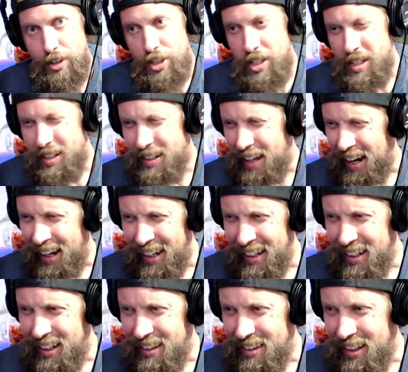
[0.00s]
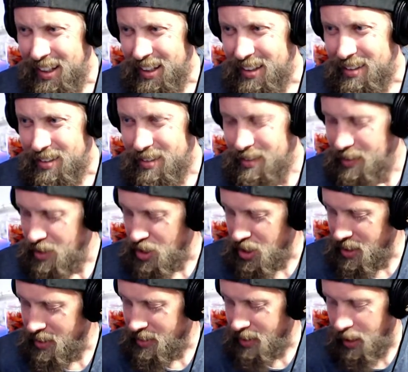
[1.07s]
G9, I think.
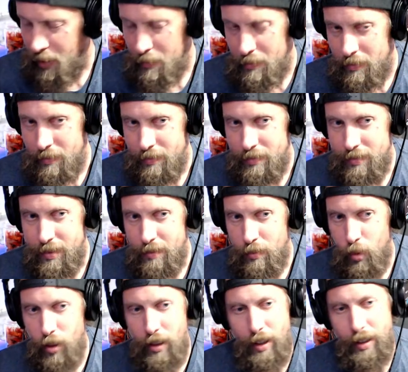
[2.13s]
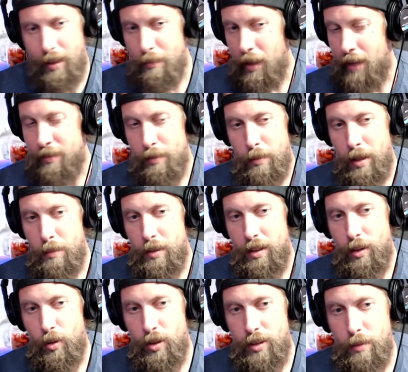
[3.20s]
G something. Boy, y'all gonna have to make
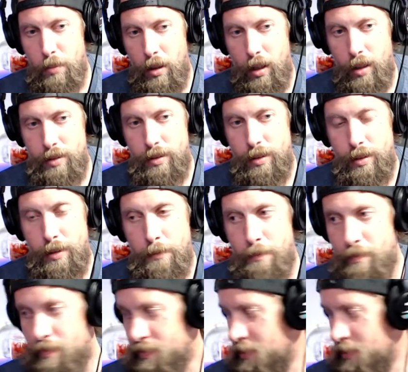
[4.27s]
me go get the box, huh?